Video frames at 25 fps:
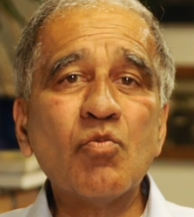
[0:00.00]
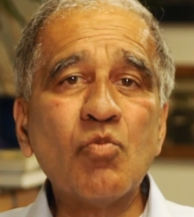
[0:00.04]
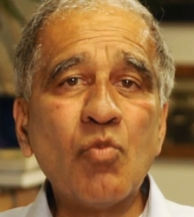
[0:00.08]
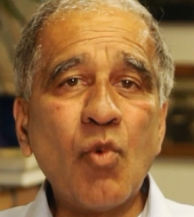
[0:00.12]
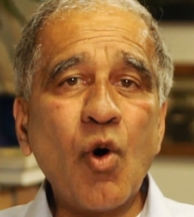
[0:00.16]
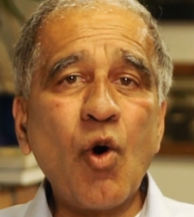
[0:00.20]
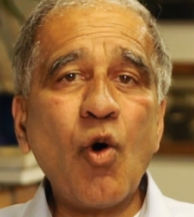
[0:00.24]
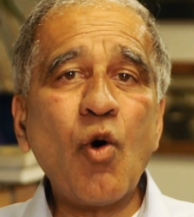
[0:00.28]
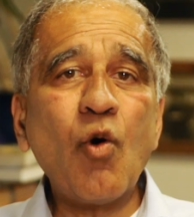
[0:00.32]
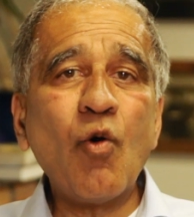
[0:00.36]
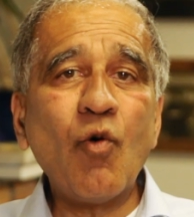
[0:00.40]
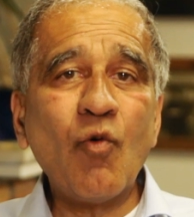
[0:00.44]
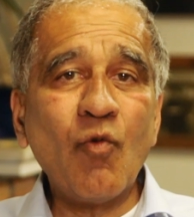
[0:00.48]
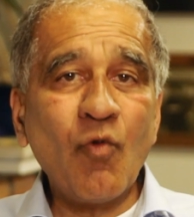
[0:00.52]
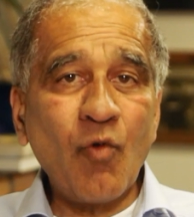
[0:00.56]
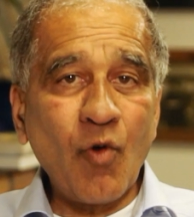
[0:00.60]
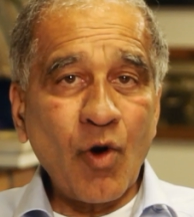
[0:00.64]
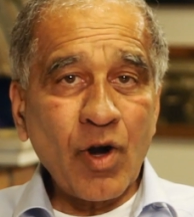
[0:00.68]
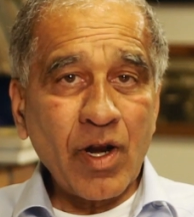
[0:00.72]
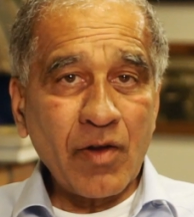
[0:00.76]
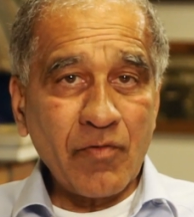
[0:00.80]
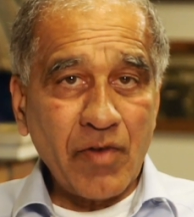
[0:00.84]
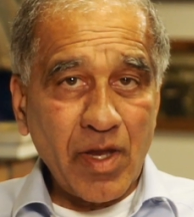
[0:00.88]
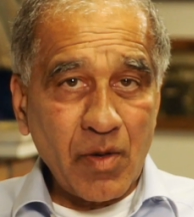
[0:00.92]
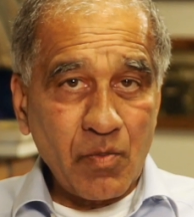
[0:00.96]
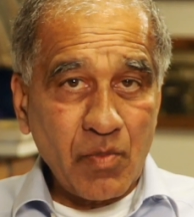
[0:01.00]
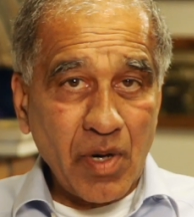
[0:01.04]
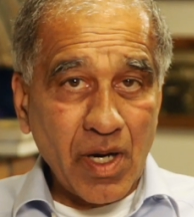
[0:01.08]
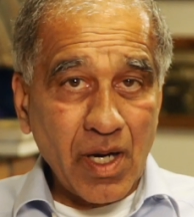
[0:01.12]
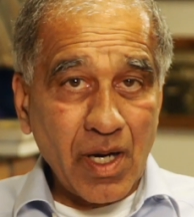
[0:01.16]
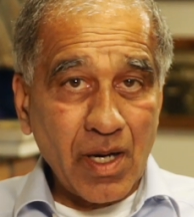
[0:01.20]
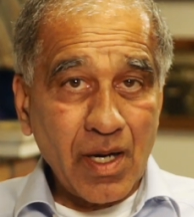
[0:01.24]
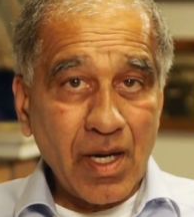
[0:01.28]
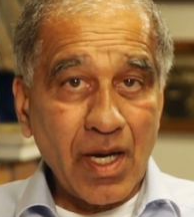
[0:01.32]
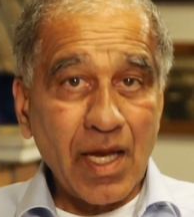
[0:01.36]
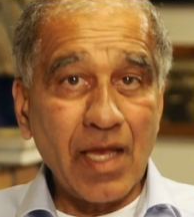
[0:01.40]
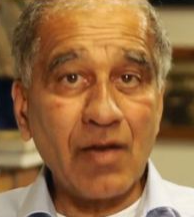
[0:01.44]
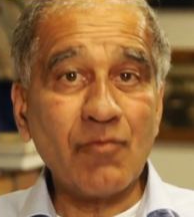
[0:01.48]
more water vapor.
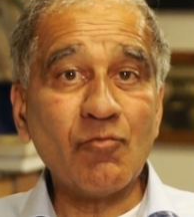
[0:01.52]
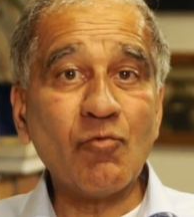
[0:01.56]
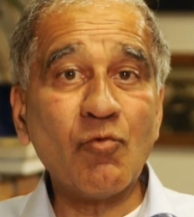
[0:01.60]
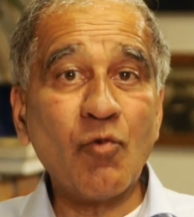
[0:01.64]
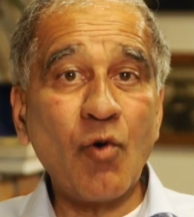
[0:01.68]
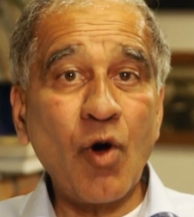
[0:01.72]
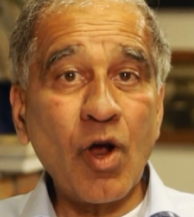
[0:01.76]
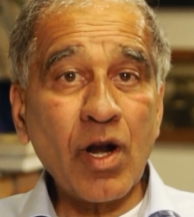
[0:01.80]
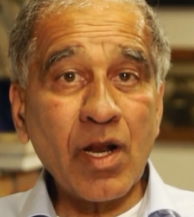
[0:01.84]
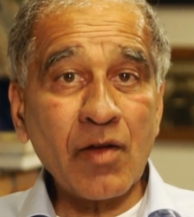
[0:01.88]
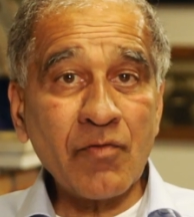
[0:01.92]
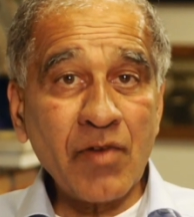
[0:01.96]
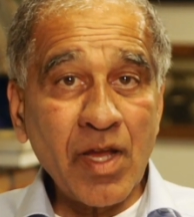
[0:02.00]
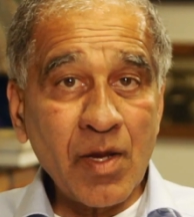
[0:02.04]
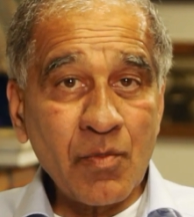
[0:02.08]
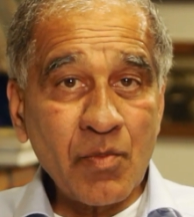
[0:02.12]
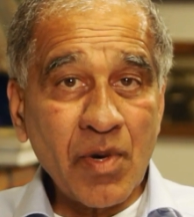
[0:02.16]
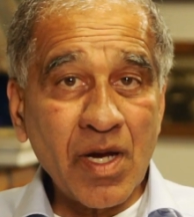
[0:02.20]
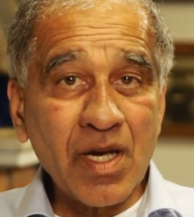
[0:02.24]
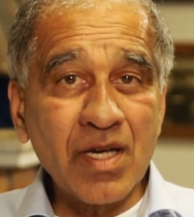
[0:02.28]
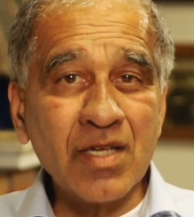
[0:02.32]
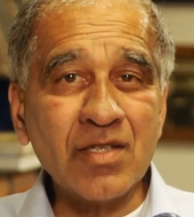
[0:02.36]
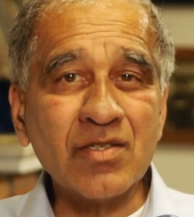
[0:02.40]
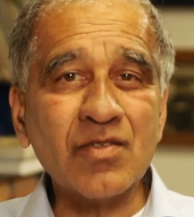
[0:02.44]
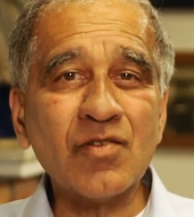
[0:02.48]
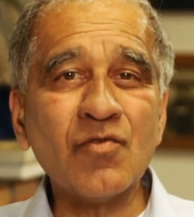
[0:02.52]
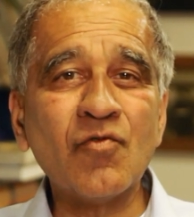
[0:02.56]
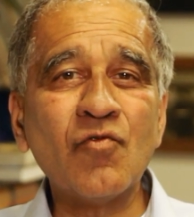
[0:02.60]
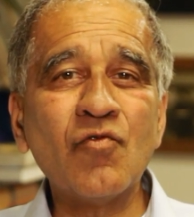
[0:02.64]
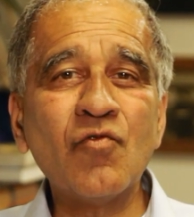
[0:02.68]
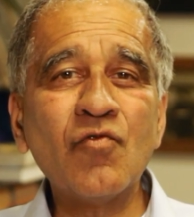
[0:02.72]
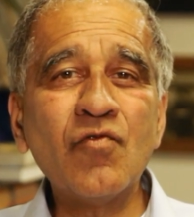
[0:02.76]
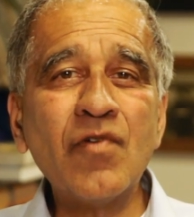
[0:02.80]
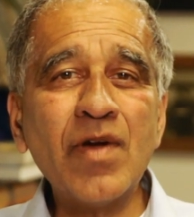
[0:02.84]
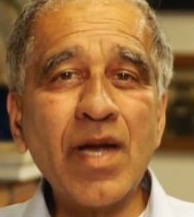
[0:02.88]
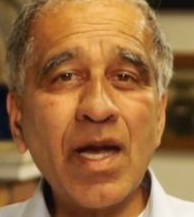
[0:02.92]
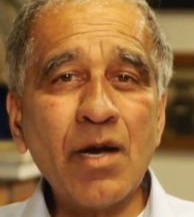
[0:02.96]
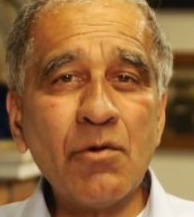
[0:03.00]
And water vapor is a
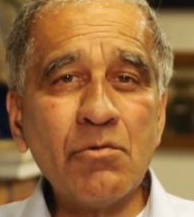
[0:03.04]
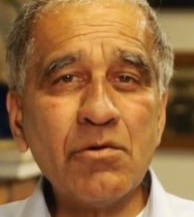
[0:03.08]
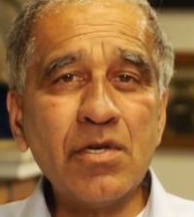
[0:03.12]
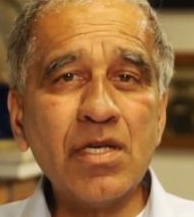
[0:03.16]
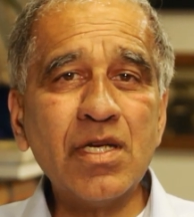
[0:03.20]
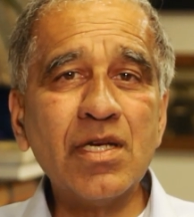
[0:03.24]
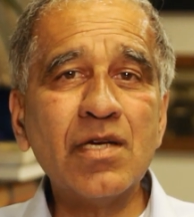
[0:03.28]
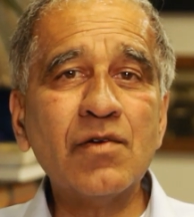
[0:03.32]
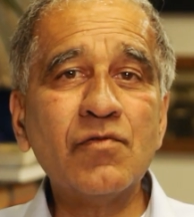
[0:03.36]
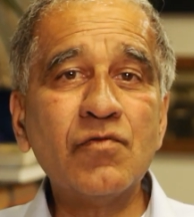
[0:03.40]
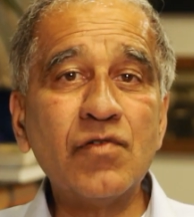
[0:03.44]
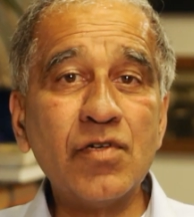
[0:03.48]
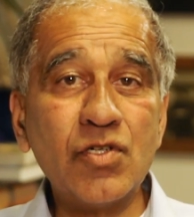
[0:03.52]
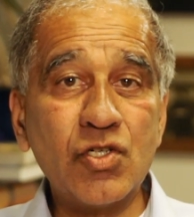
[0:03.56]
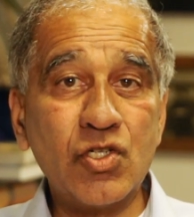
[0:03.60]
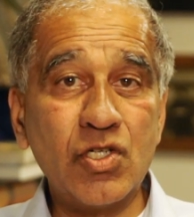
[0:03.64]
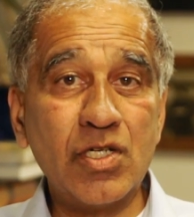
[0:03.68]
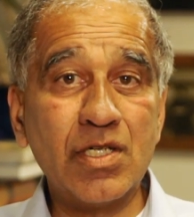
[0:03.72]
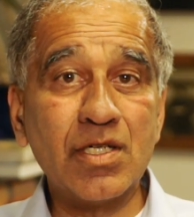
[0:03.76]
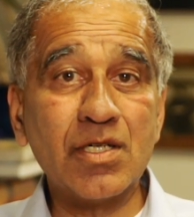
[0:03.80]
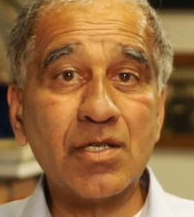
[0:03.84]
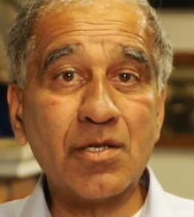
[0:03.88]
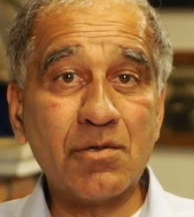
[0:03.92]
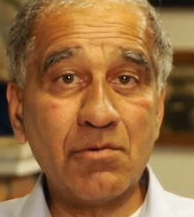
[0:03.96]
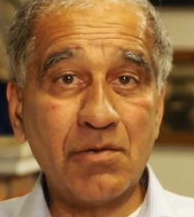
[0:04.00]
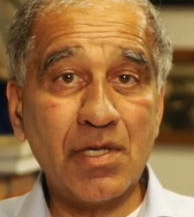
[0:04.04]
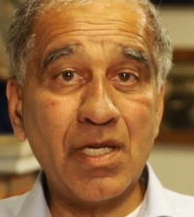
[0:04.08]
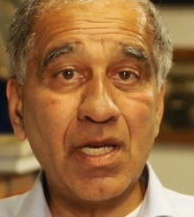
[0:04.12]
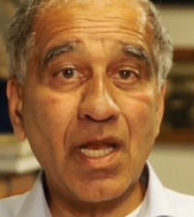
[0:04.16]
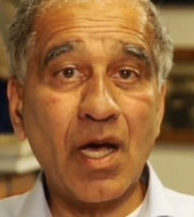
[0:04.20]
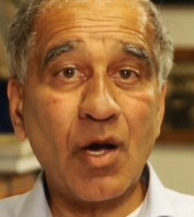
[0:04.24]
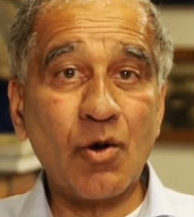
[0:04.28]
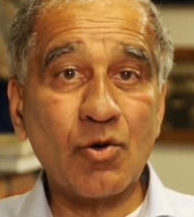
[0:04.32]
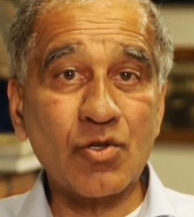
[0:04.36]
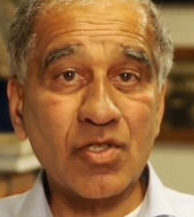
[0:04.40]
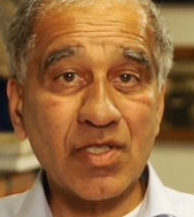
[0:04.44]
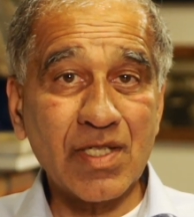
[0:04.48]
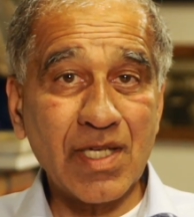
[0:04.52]
very efficient
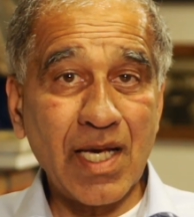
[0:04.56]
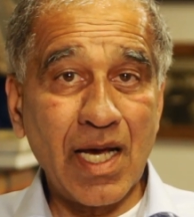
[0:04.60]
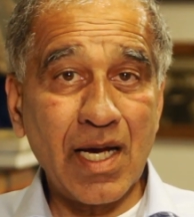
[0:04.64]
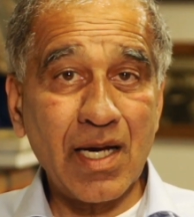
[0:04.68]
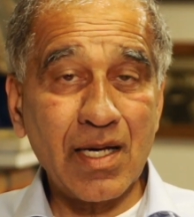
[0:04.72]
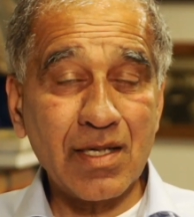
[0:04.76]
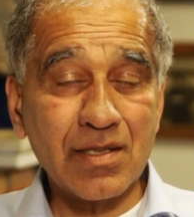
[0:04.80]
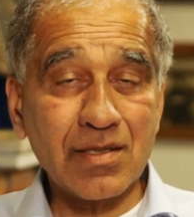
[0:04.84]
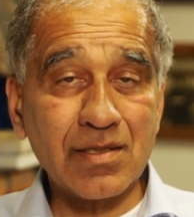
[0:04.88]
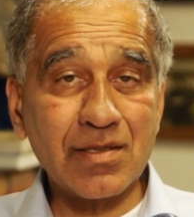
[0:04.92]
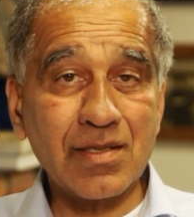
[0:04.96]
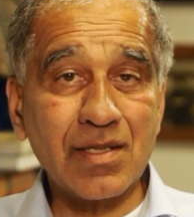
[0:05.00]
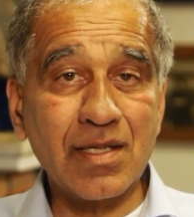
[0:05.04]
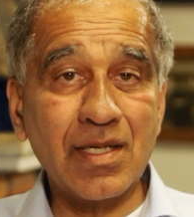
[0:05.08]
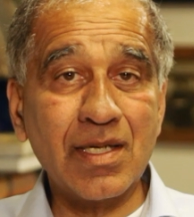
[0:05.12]
greenhouse gas.